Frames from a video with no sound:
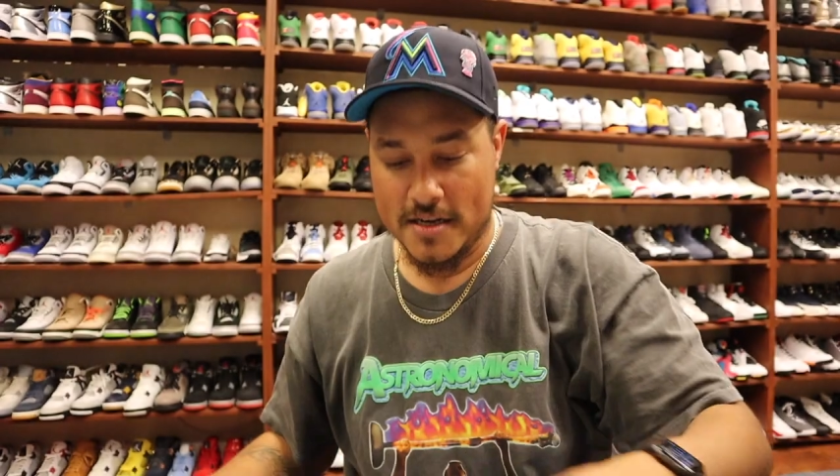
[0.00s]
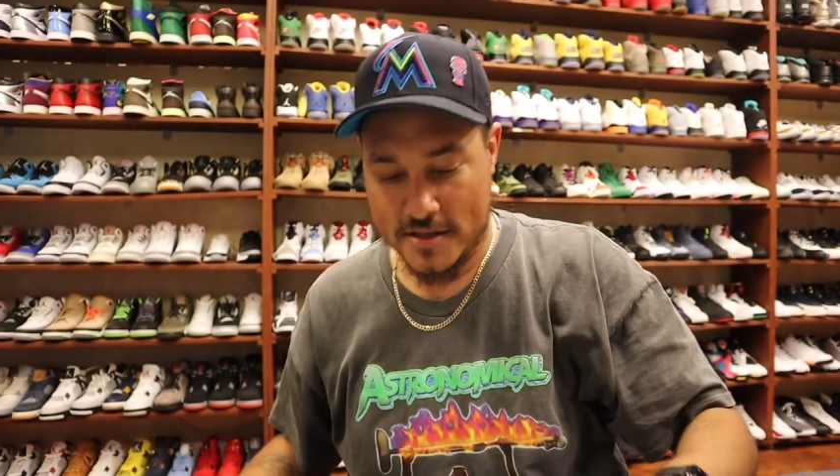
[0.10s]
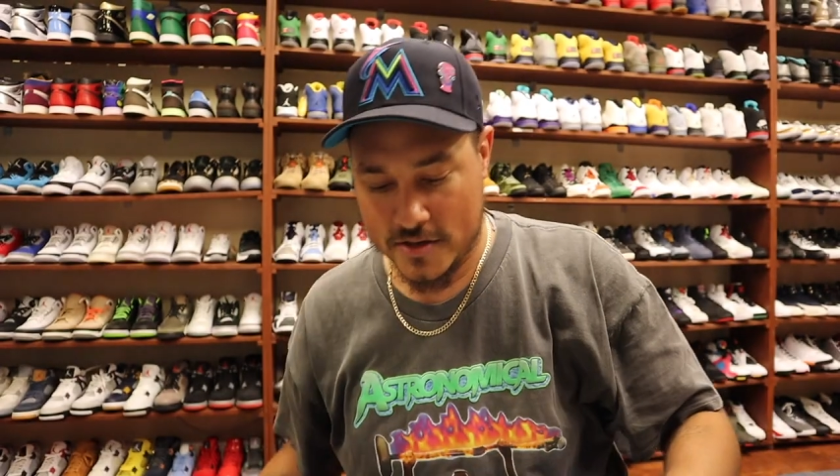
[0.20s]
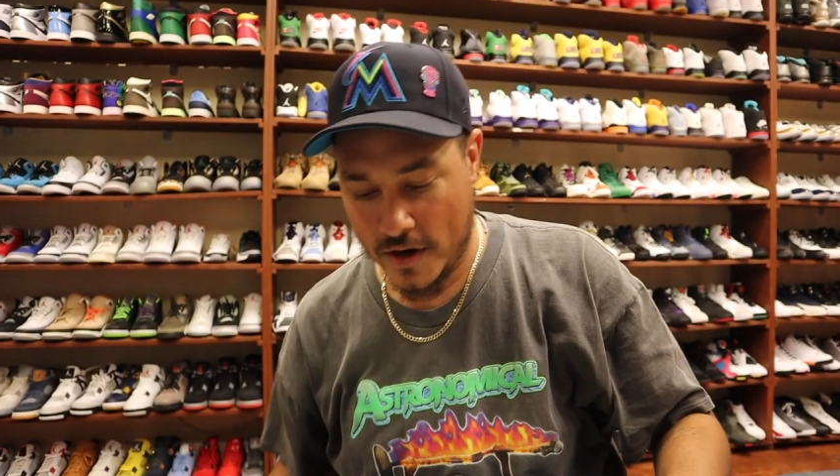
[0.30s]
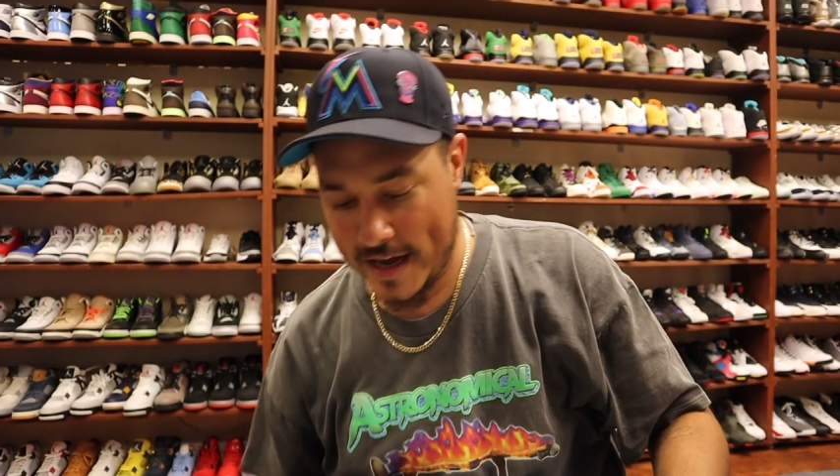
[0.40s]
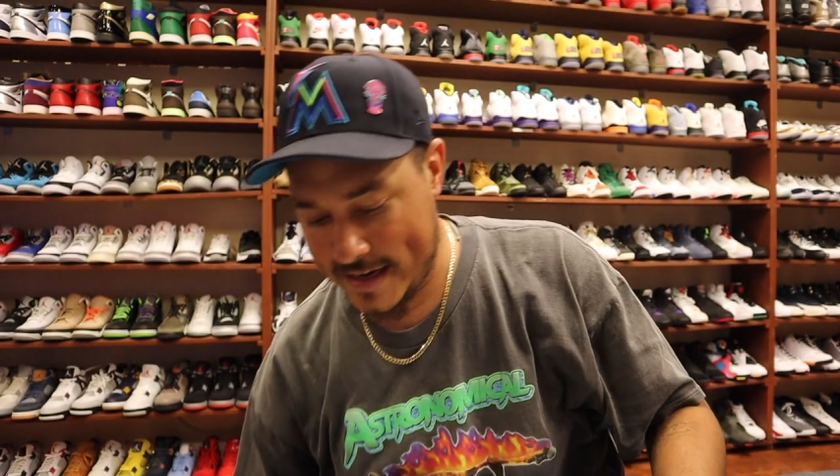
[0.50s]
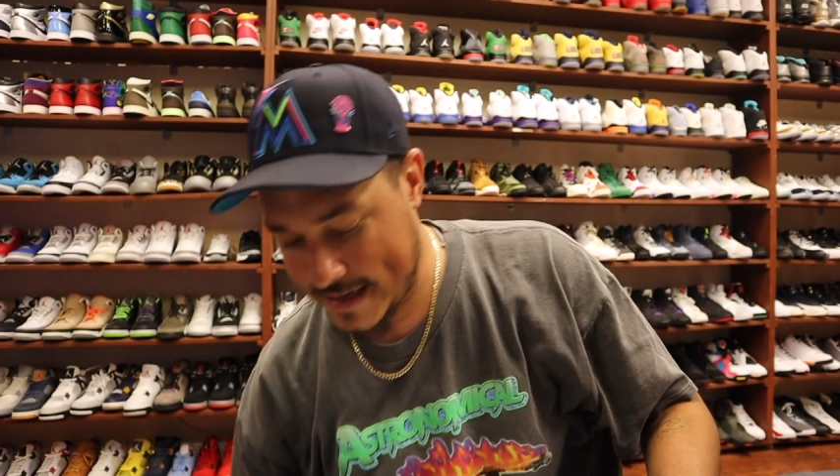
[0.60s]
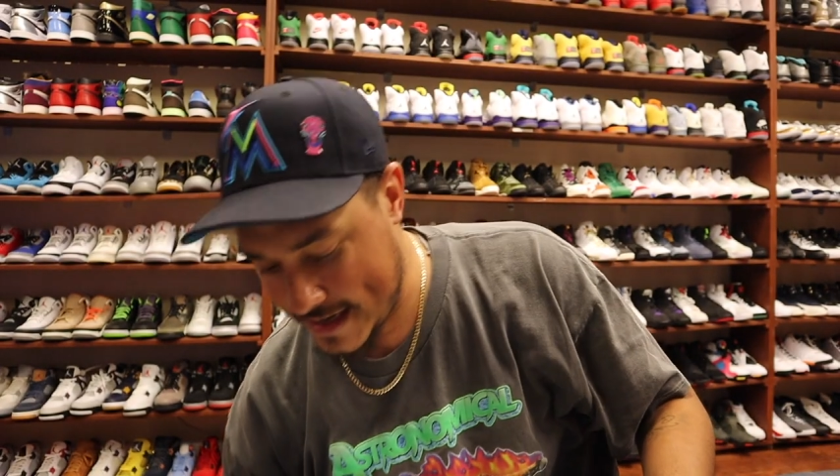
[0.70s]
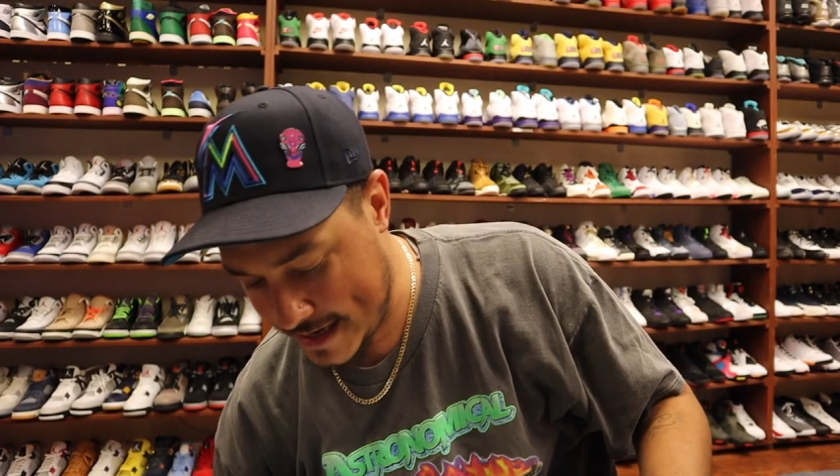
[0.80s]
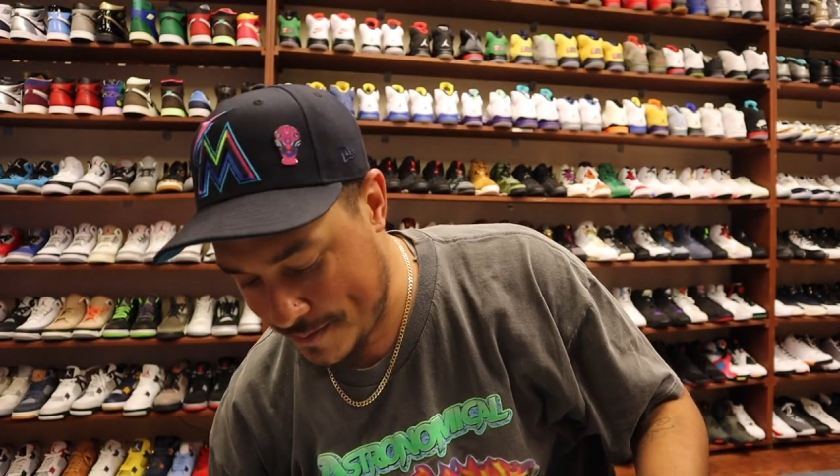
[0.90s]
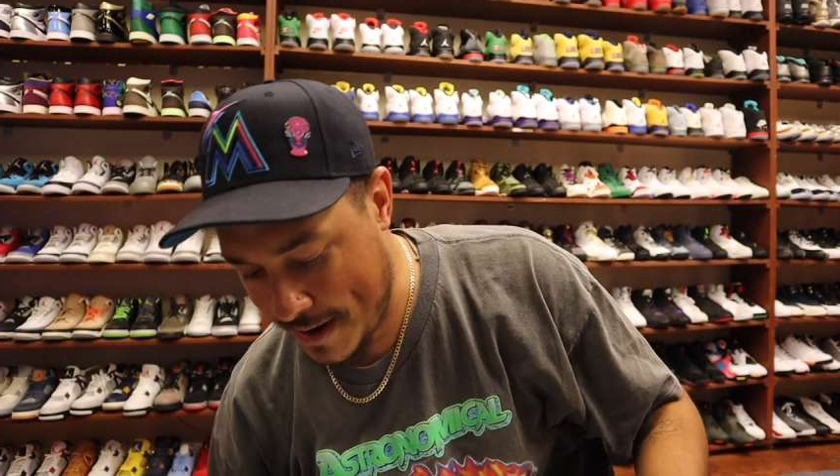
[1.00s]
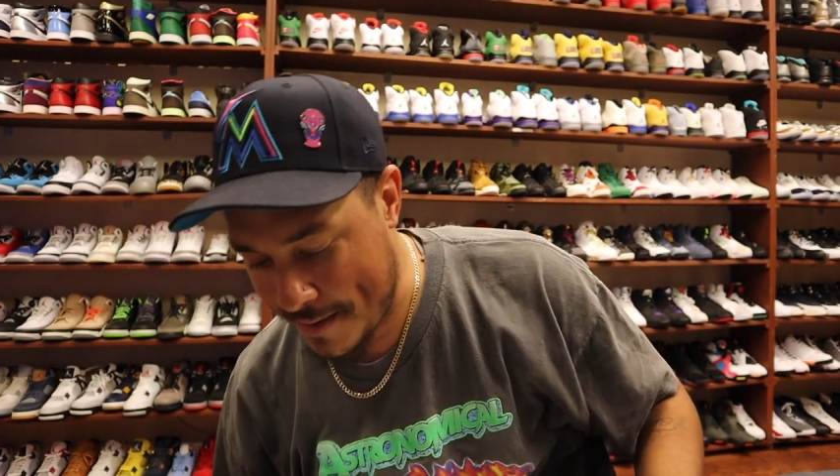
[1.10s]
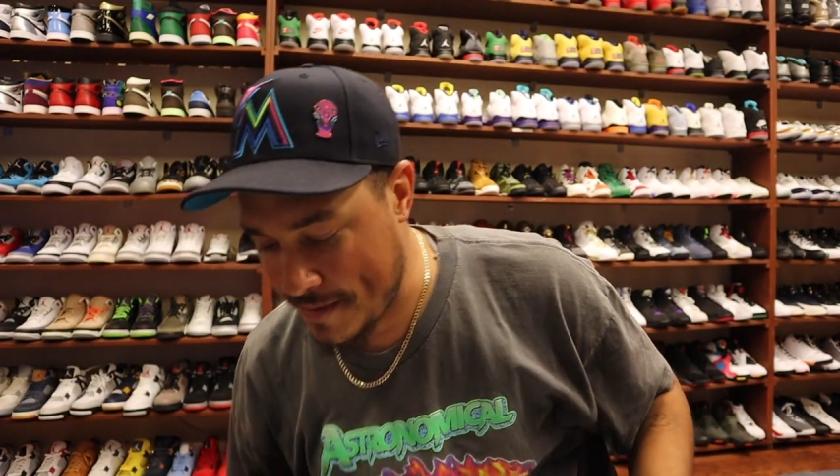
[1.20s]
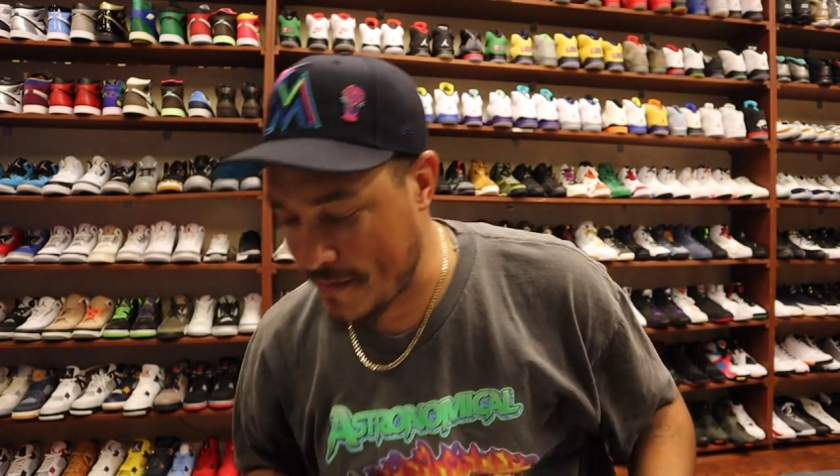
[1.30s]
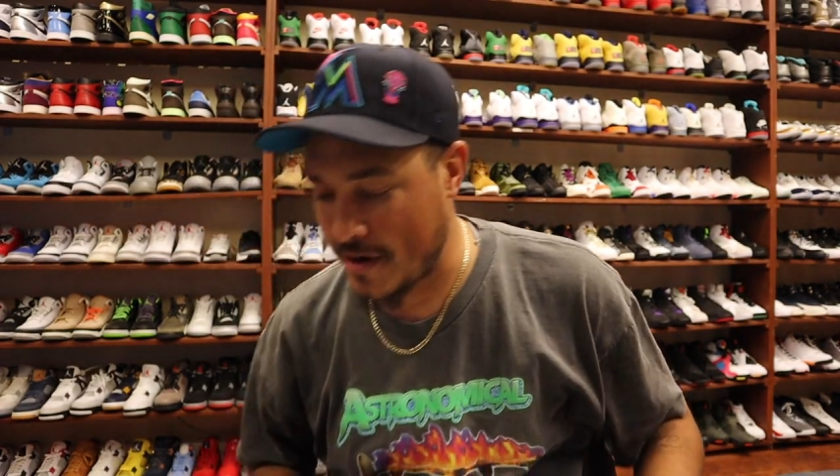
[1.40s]
Let's go ahead and get it
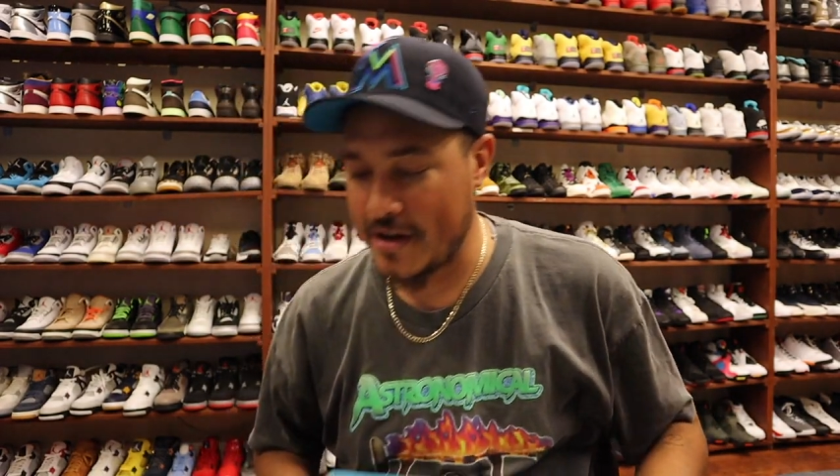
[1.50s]
popping, bro.